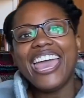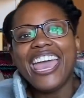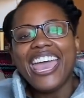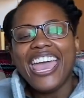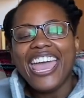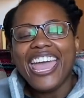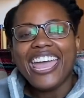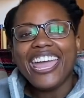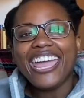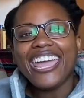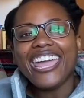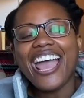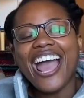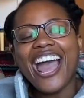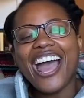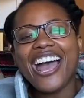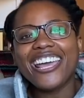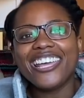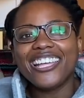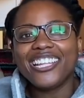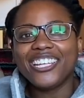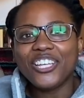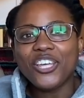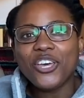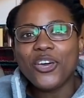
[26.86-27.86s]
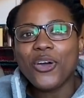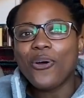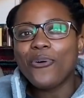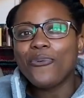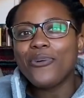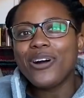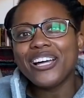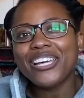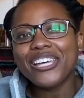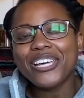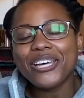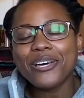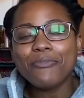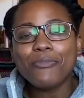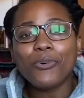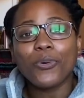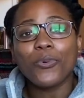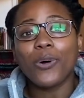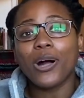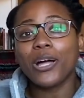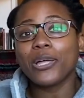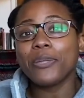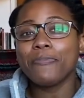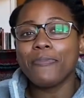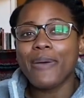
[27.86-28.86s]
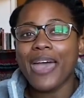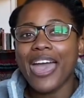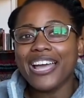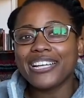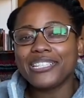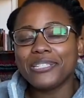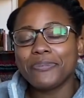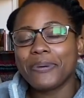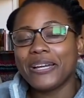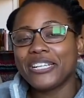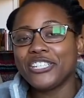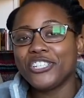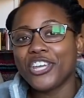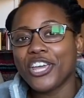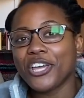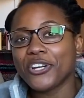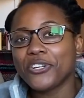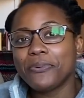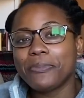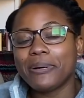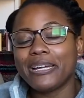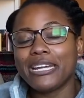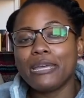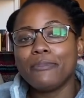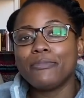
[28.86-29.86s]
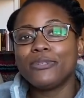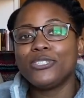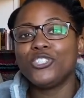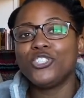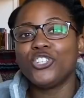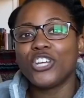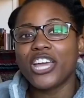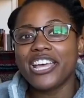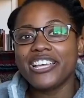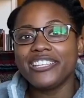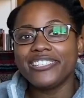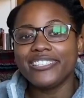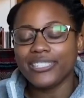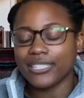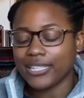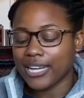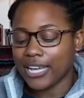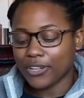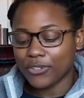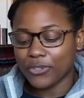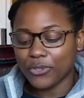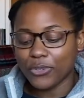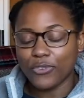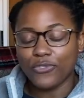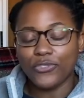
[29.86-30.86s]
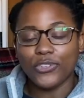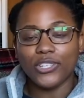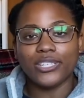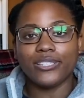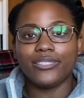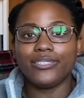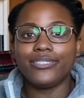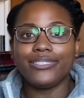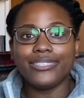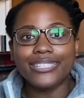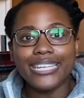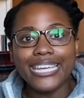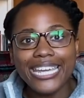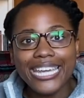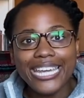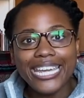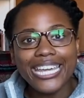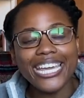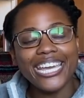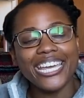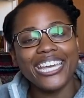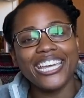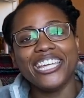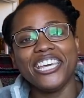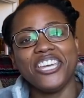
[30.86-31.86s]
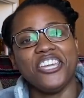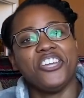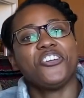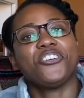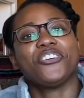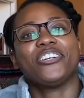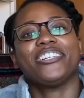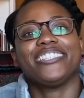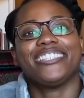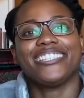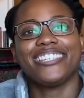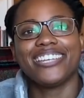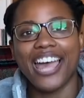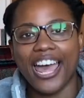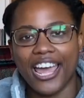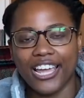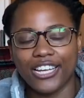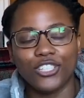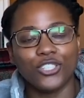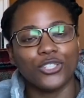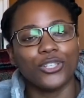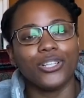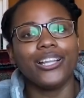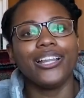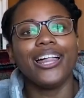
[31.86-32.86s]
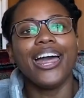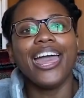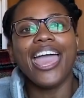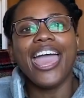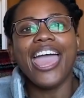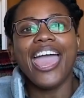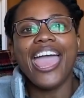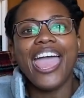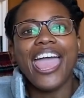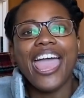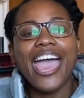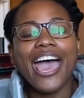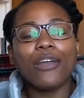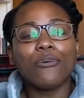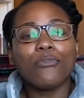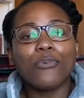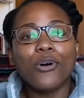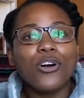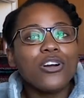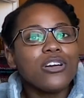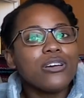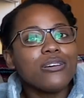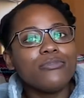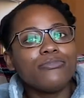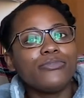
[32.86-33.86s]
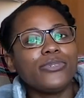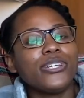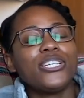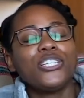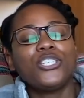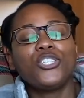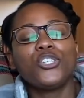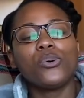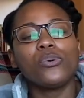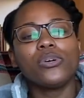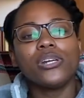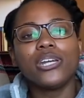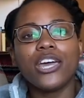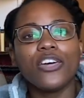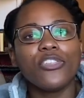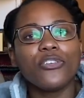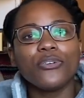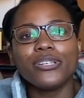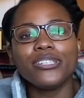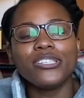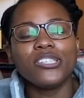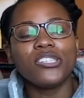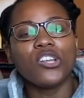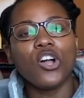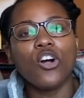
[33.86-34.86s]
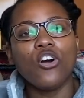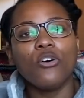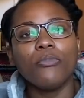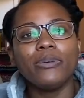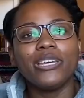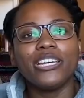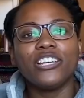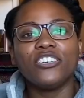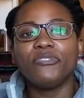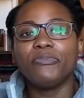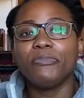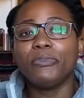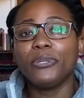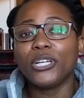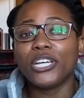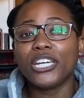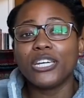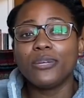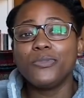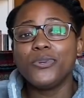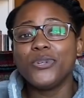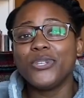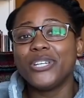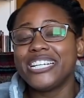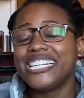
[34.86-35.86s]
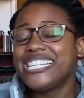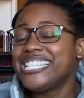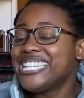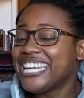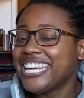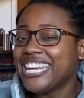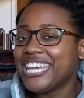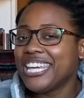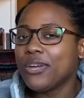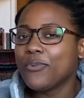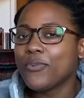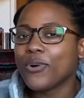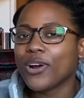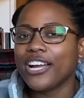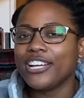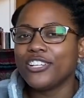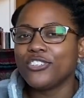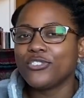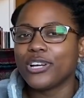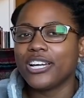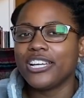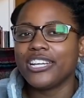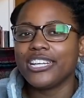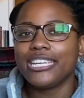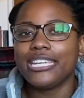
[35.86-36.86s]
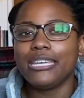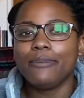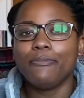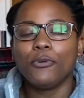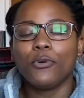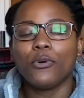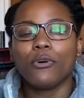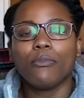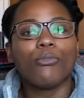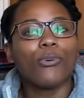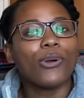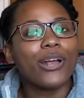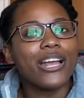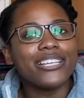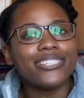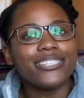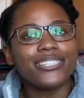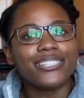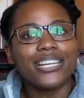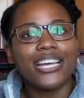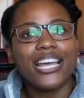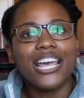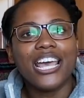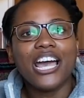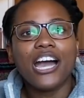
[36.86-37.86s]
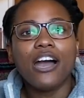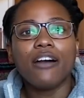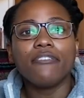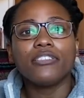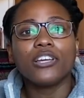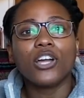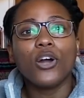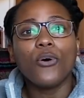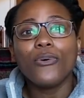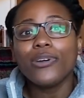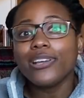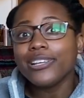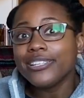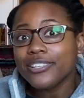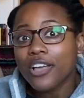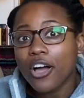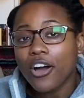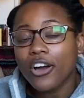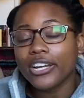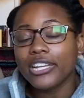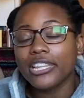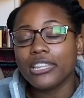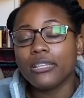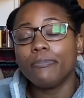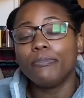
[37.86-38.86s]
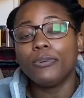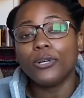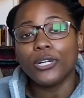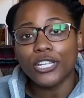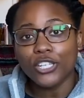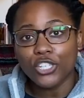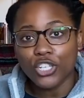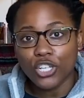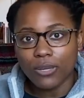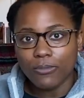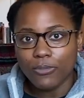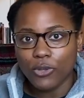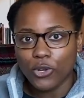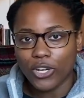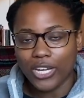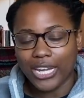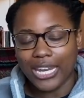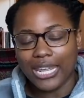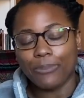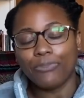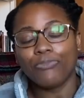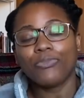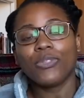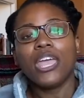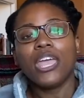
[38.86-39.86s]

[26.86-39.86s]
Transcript: Hey, hi, hello, welcome or welcome back to my channel. My name is Jess, and I don't know if you can see, here is Nigel, and welcome to another installment of Book Community, where I try to keep you abreast of the goings-on in the bookish community.